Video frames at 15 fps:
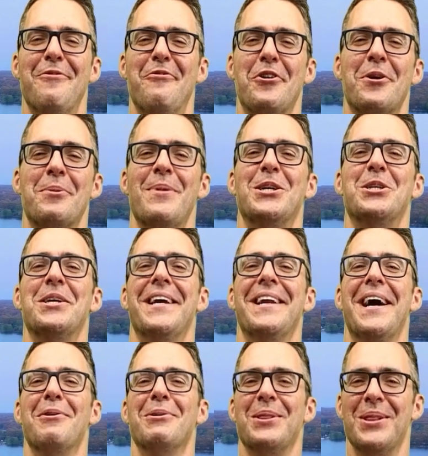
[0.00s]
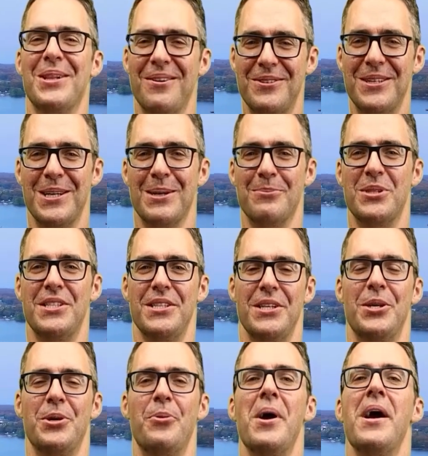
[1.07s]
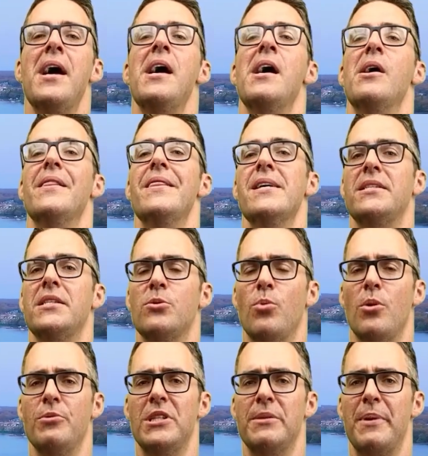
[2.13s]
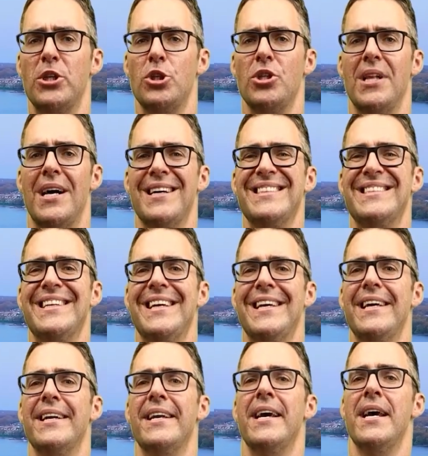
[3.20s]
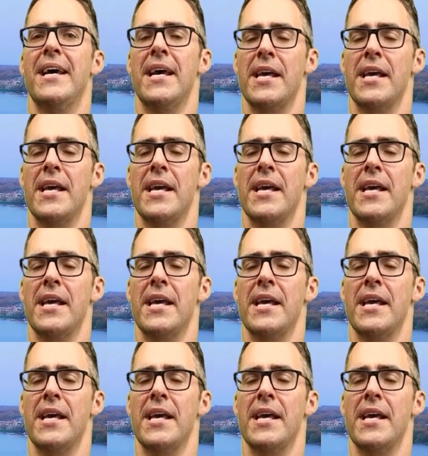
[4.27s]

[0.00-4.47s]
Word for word: And if you're in Michigan, I would love to come see you. This is what we specialize in.